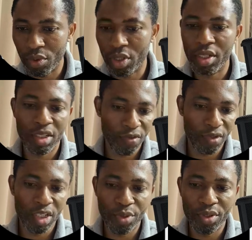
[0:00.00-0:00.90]
Okay, it's
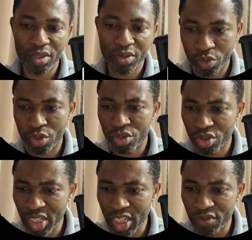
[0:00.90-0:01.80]
finished building. So
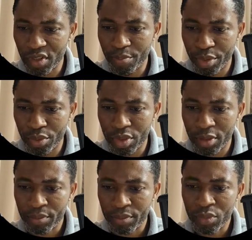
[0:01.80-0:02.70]
successfully
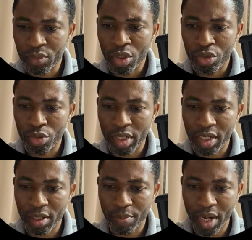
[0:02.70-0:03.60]
built
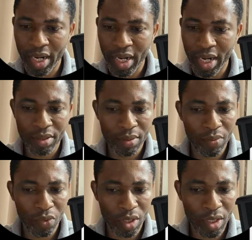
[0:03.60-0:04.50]
numeric pi,
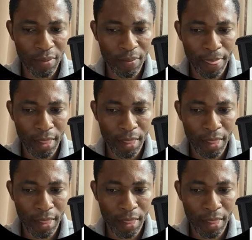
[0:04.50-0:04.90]
okay,